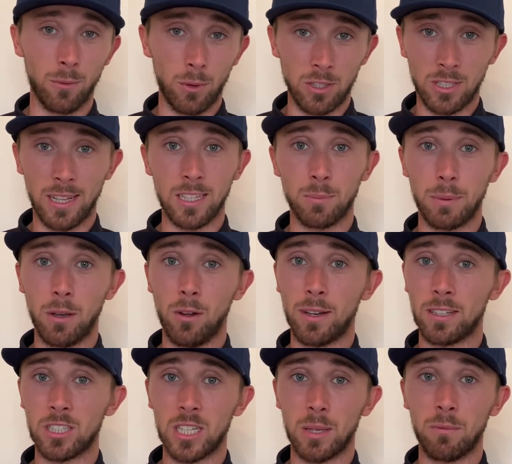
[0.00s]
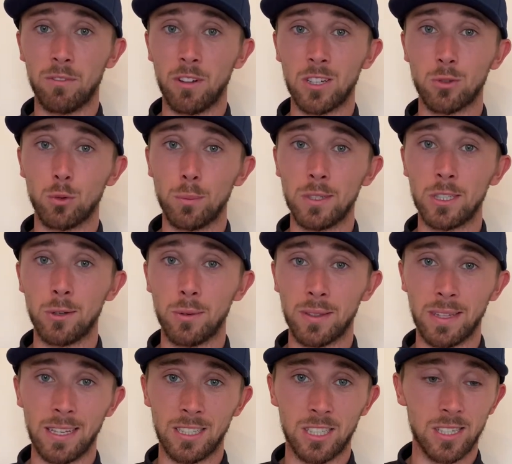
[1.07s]
which let's be honest, some of us will be doing
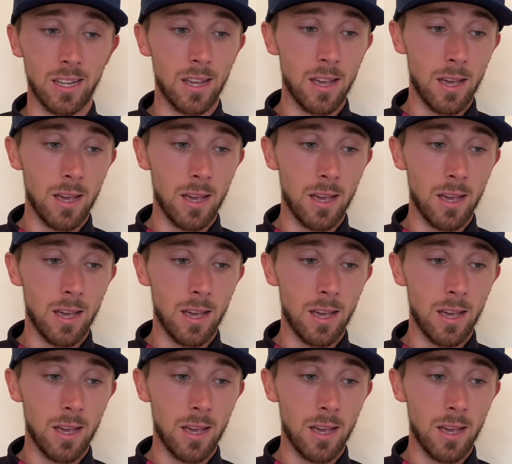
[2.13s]
this